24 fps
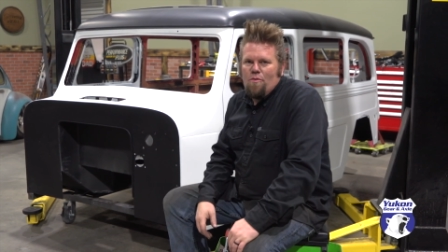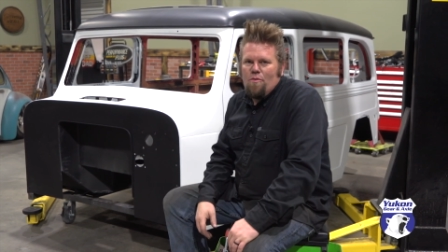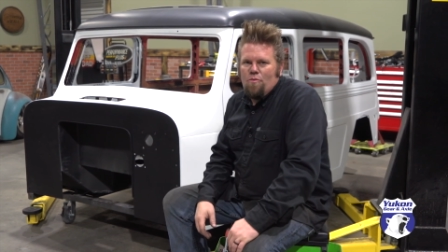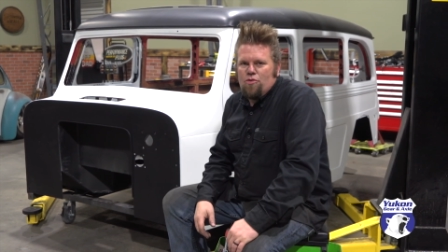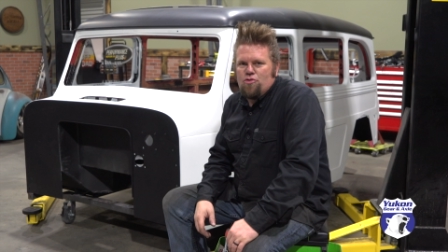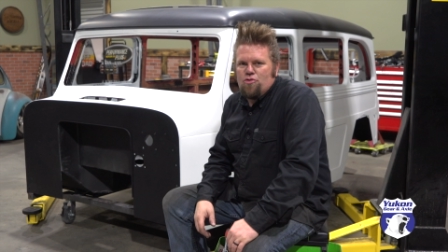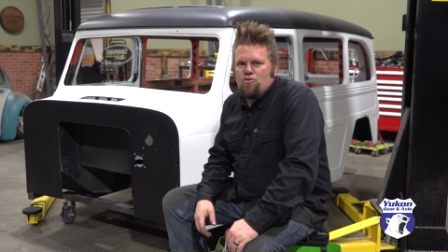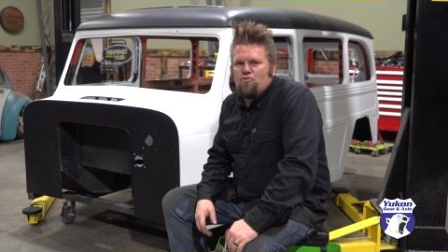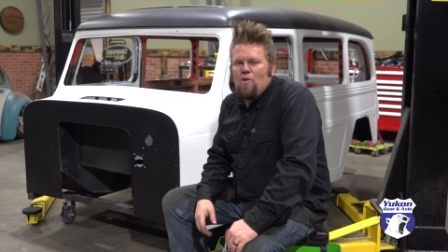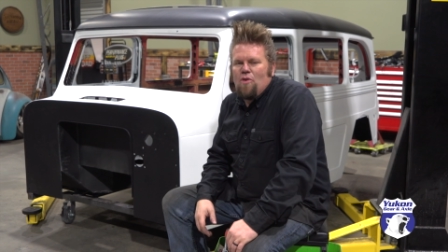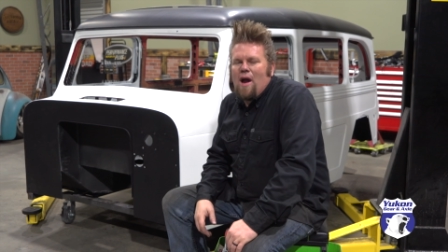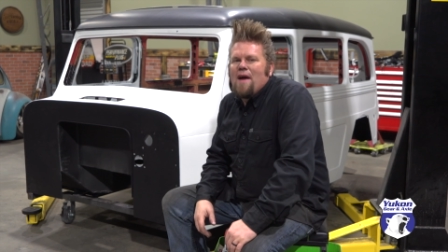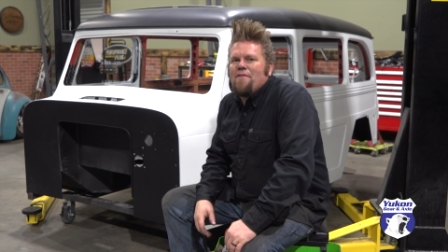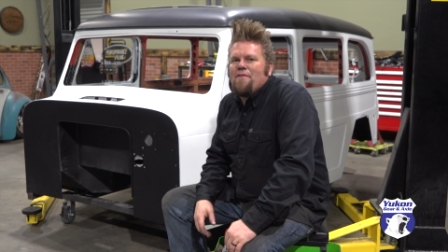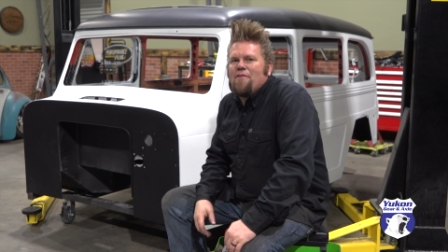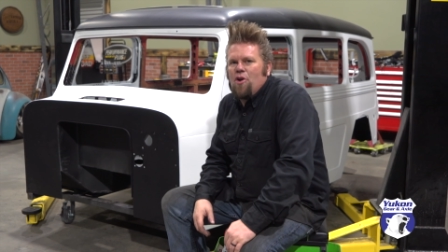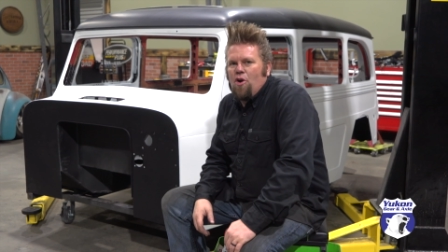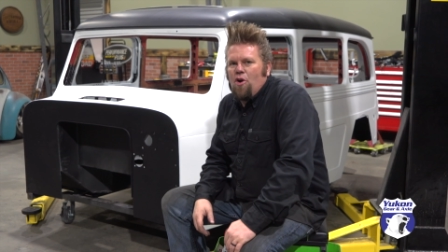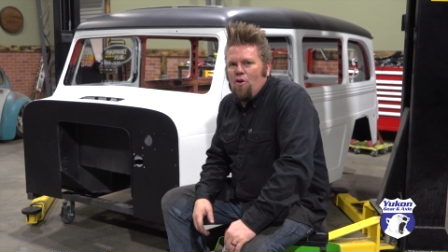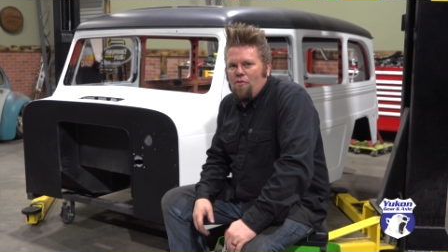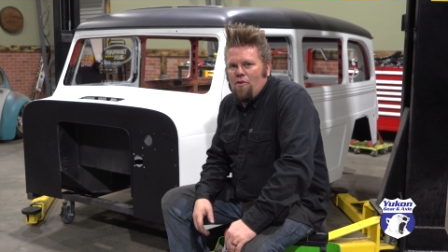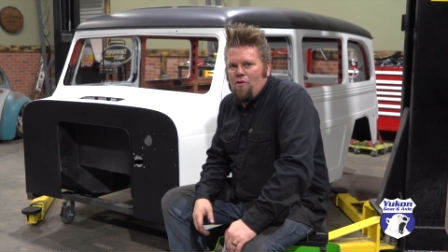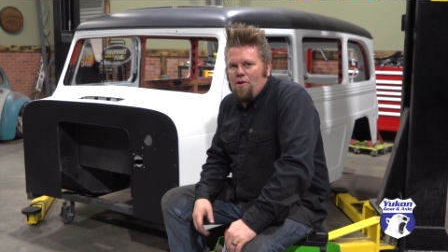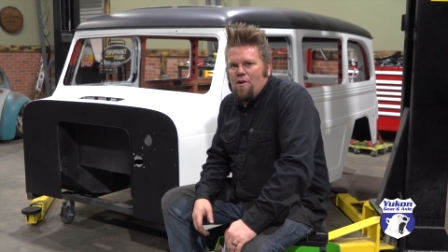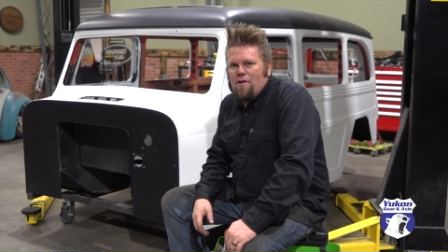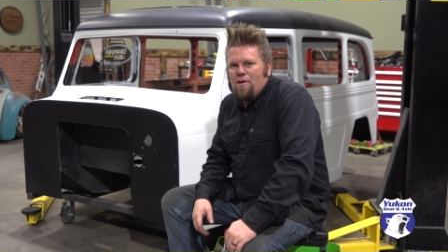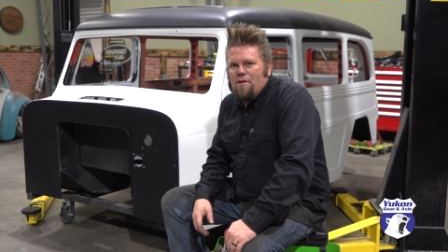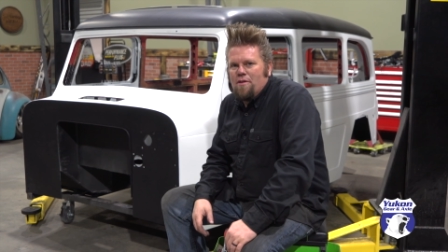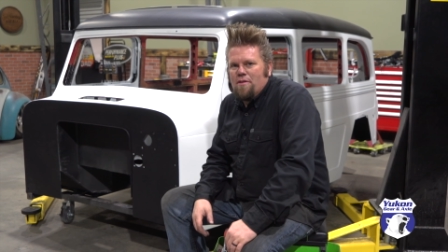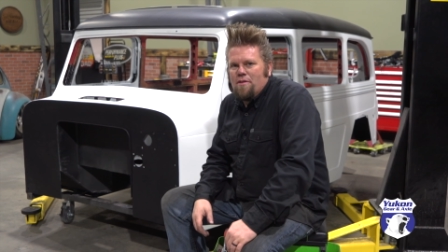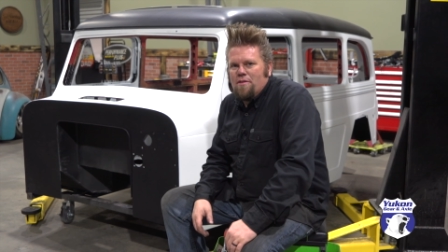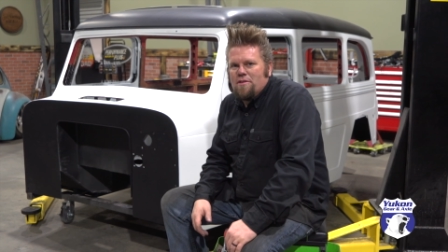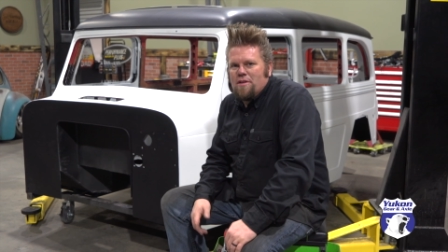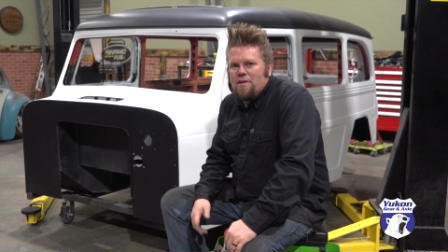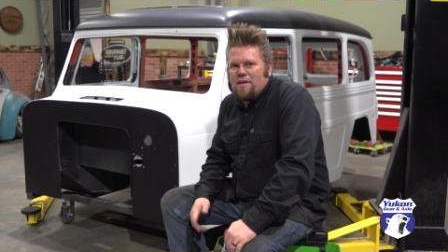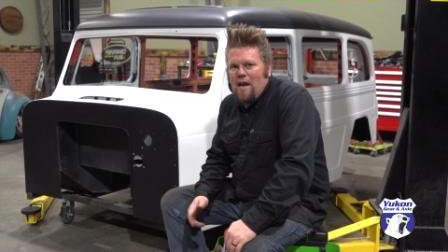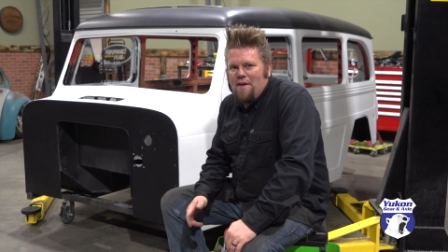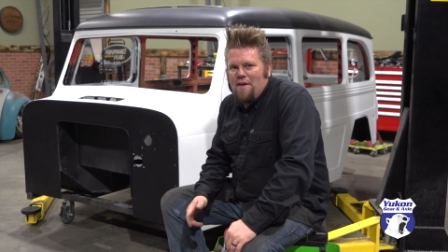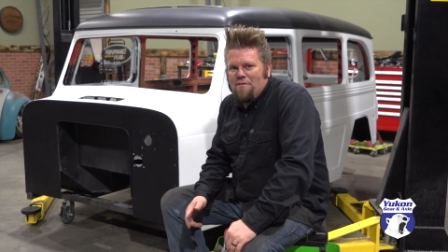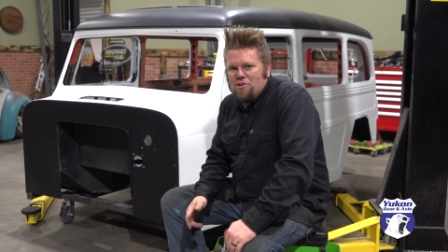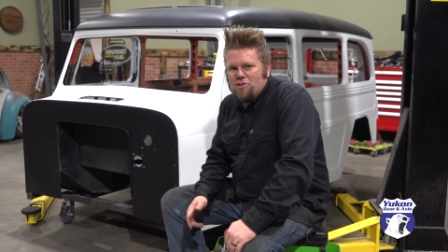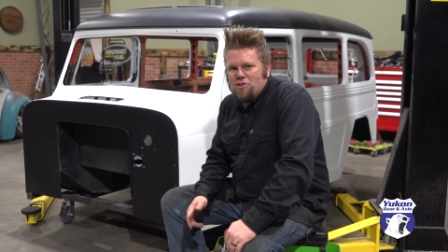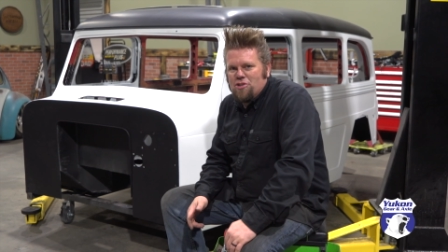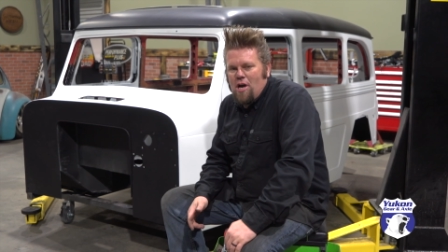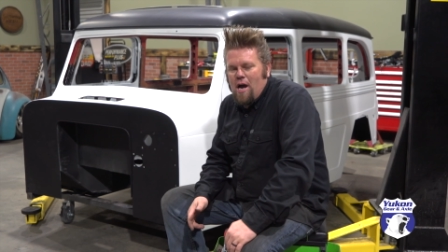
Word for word: we'll drive it over to Kevin's